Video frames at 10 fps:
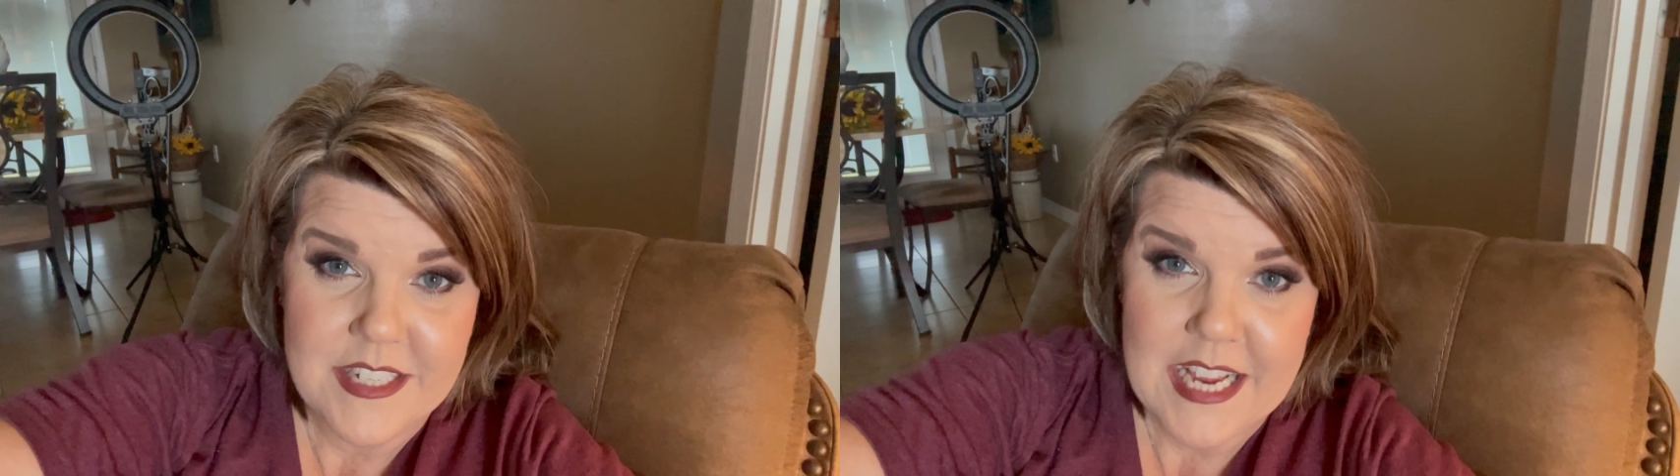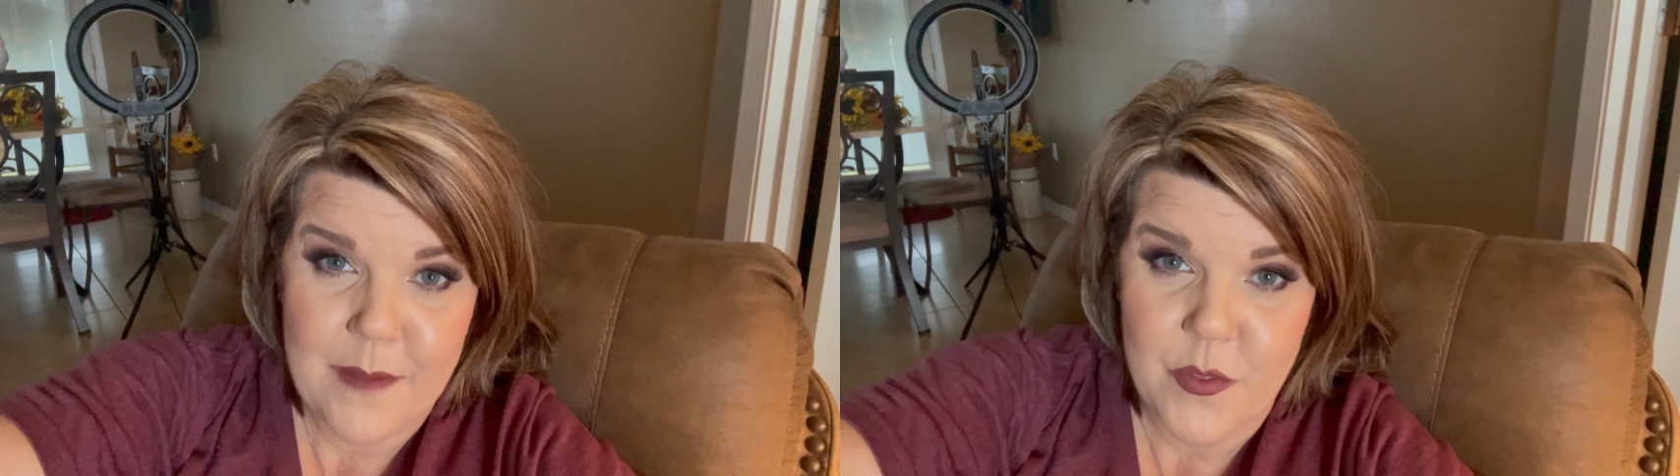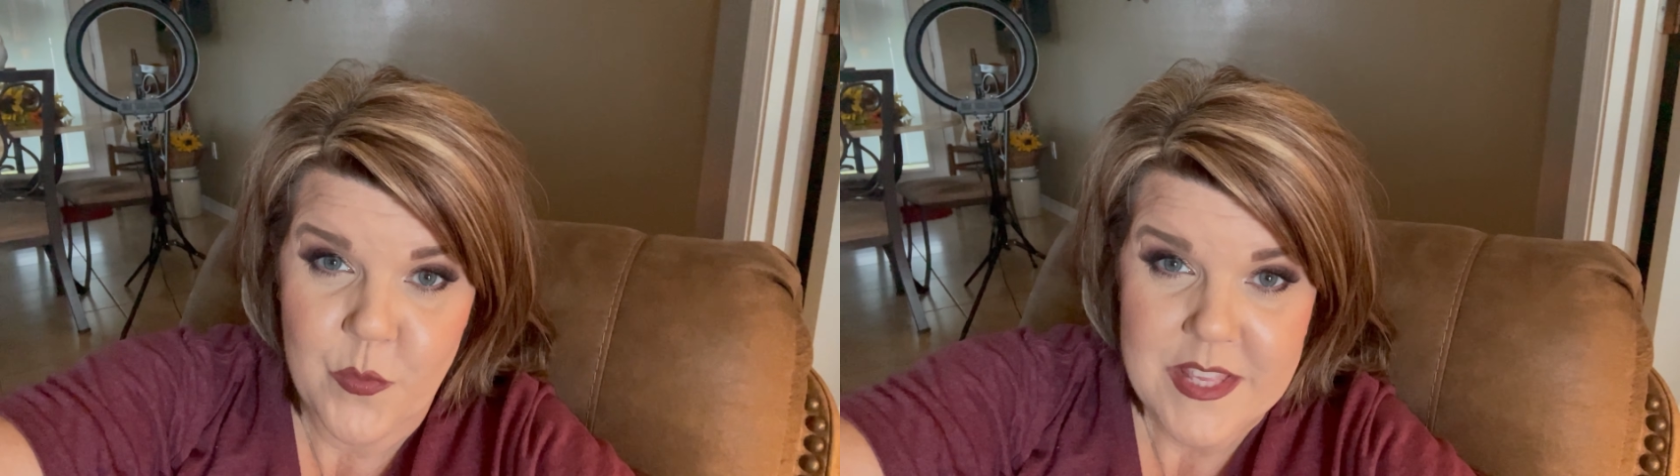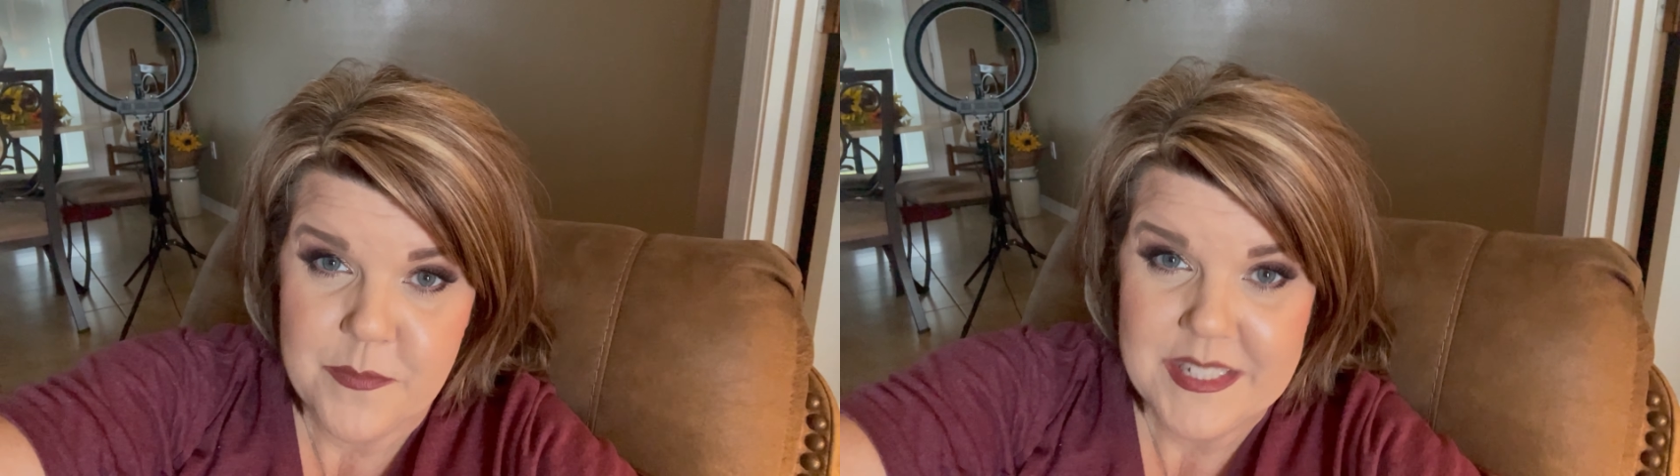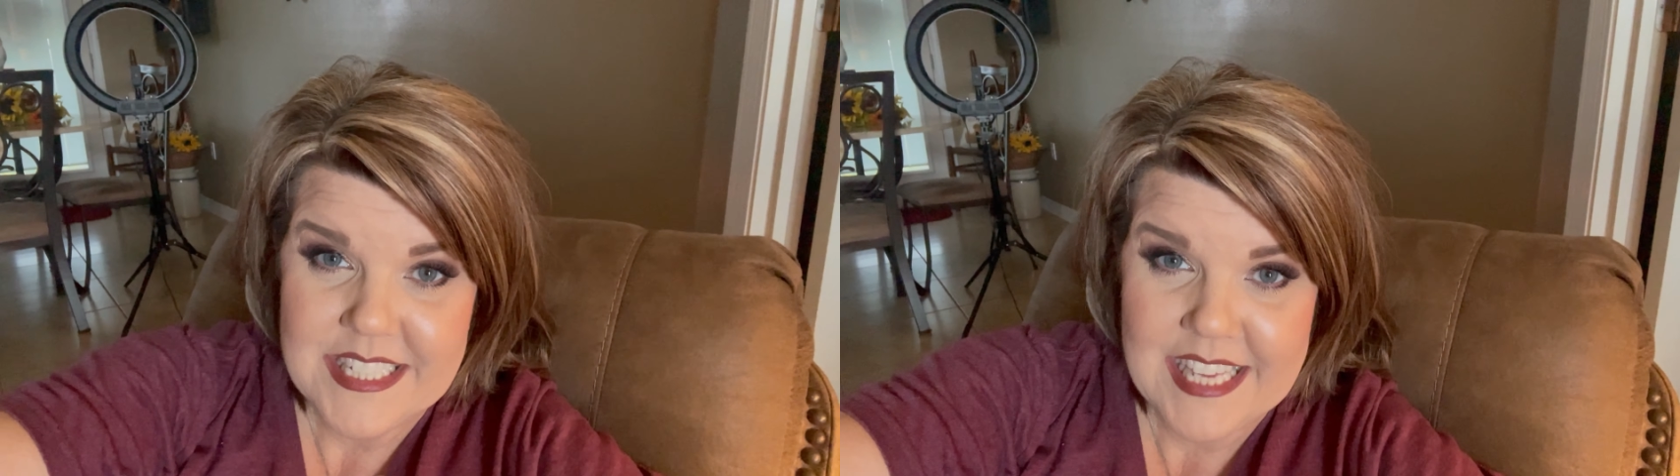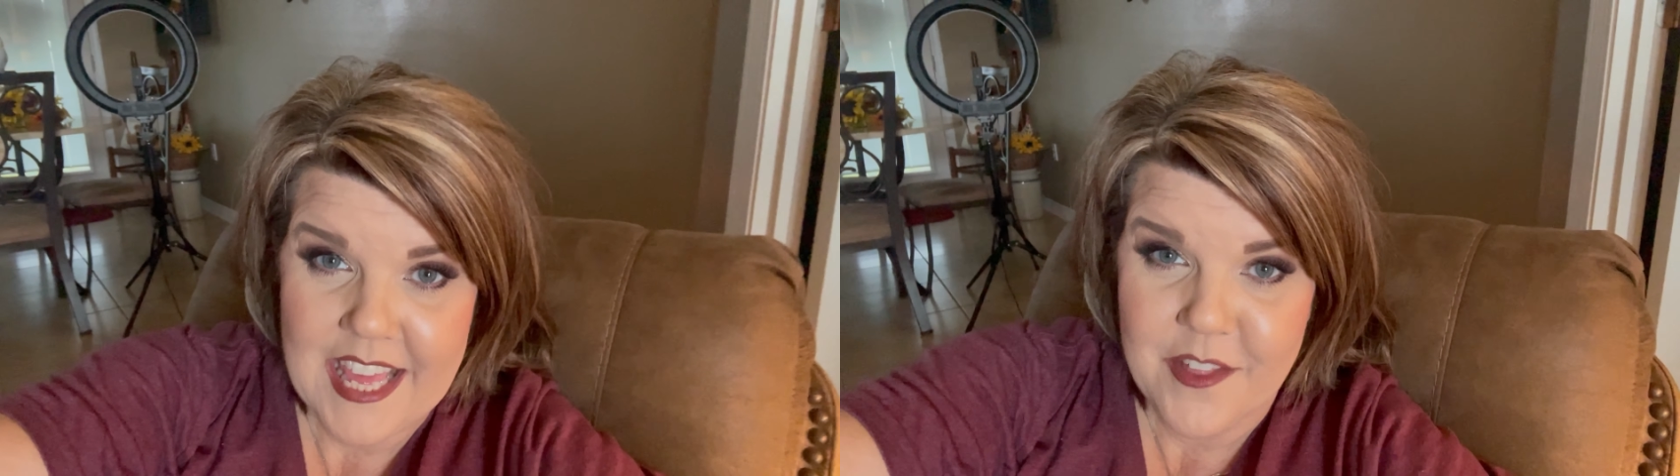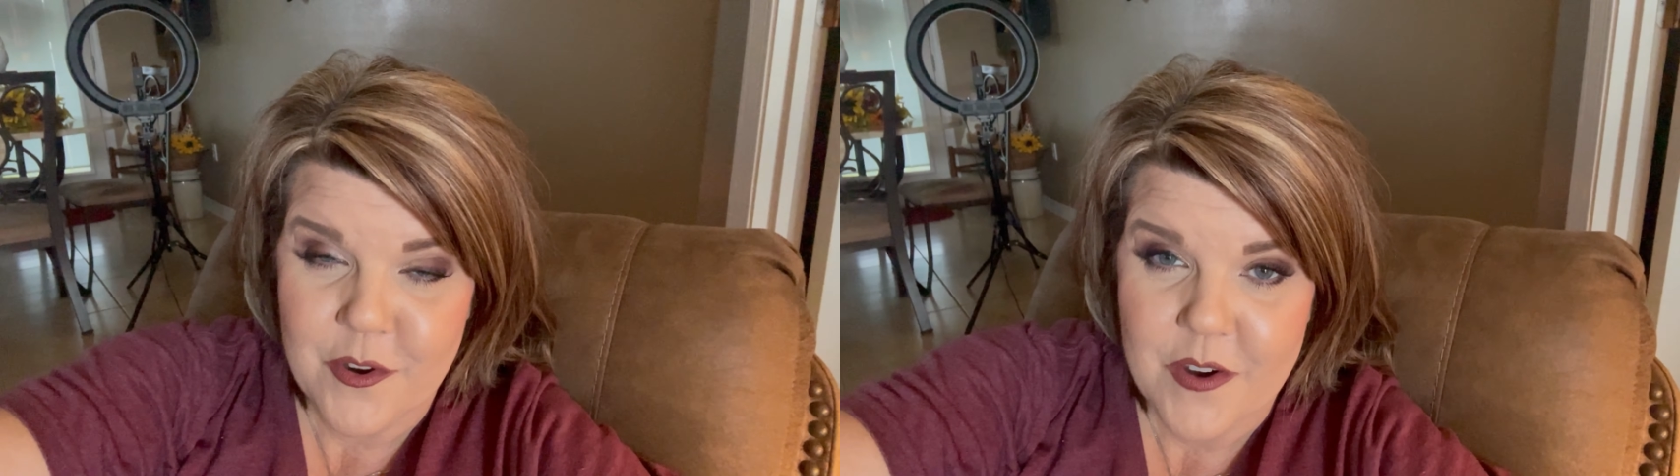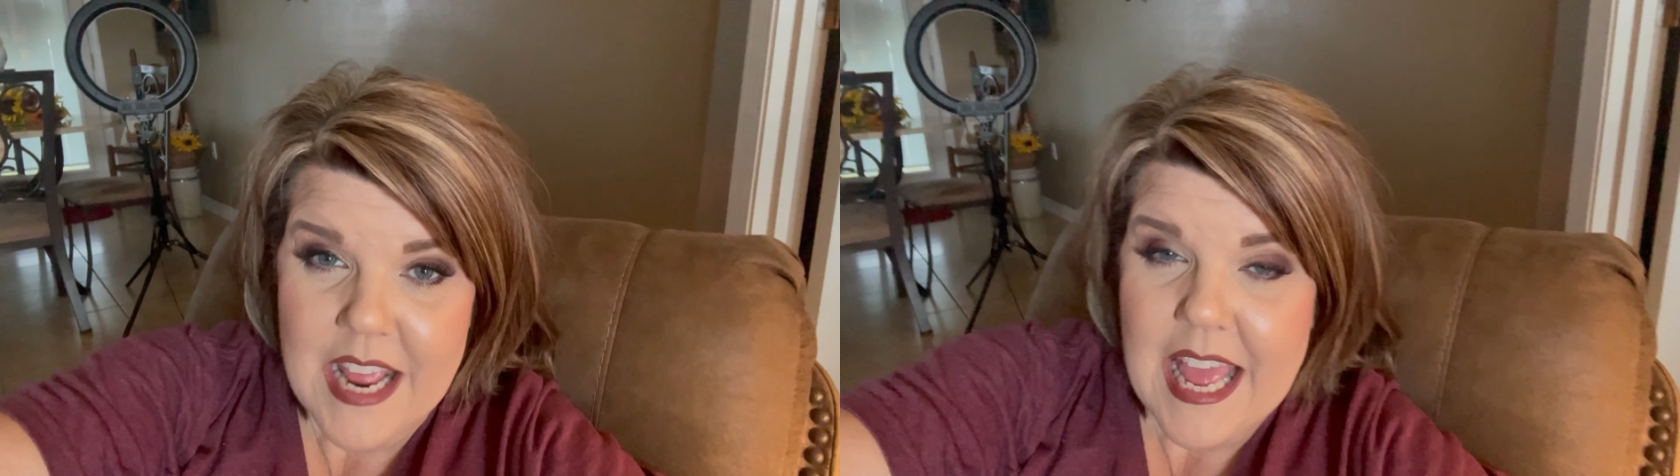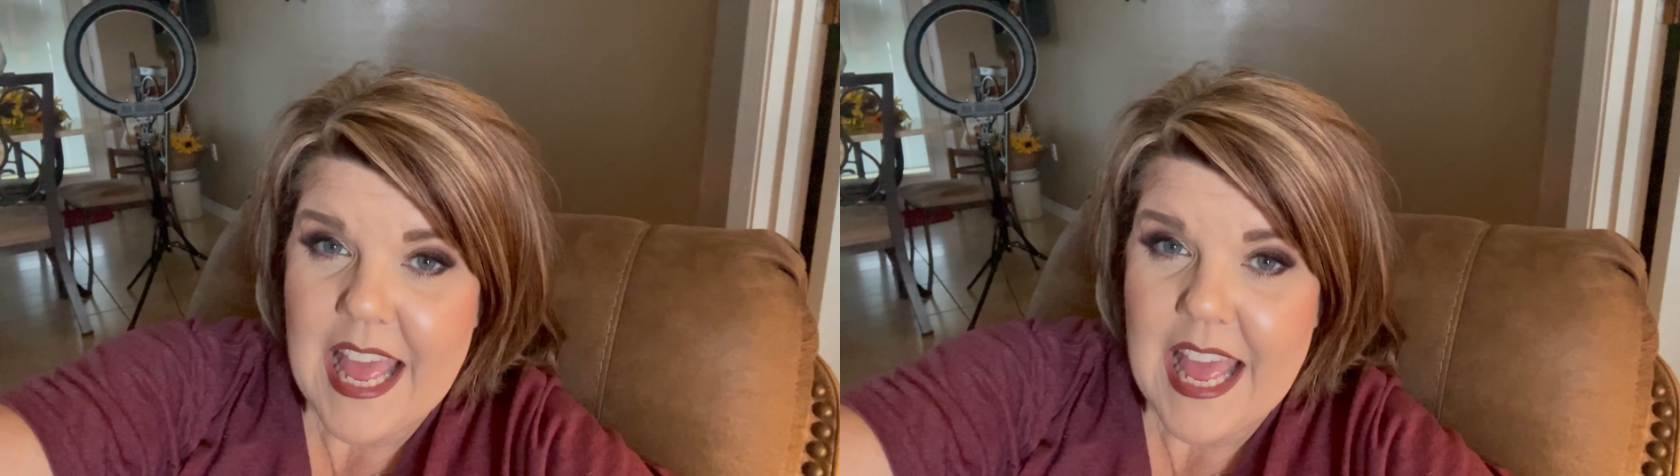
time that we spend together,